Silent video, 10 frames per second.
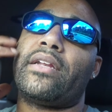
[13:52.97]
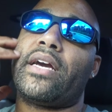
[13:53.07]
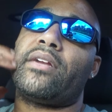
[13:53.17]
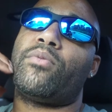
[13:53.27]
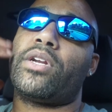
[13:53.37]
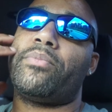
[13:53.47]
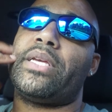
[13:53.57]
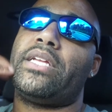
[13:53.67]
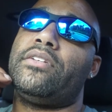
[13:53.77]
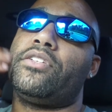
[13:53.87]
I don't want
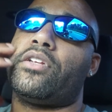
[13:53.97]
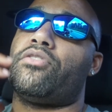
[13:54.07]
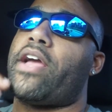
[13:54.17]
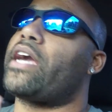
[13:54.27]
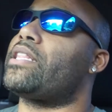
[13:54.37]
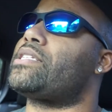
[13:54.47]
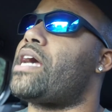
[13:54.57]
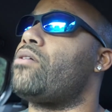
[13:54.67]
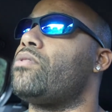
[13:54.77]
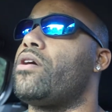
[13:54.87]
to drag this
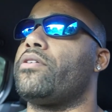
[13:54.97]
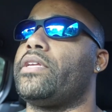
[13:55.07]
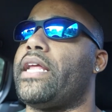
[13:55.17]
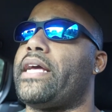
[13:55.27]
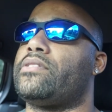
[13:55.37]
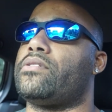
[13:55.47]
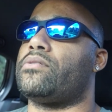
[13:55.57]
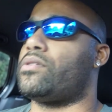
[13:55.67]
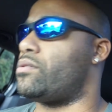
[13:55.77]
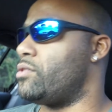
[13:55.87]
out longer than it has to. So